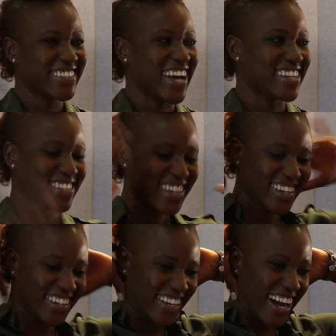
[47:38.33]
Yeah,
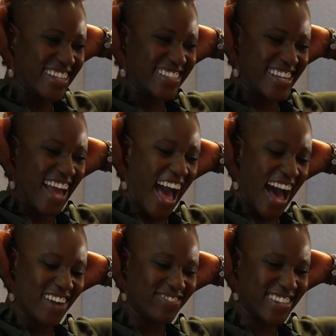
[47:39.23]
yes, guns and
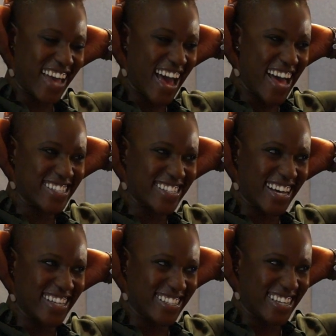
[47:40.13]
abs. Yes,
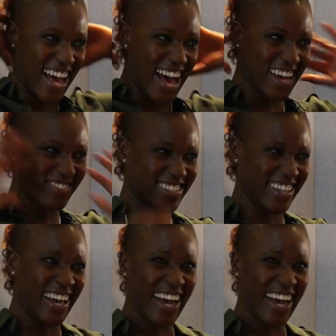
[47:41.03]
guns and abs.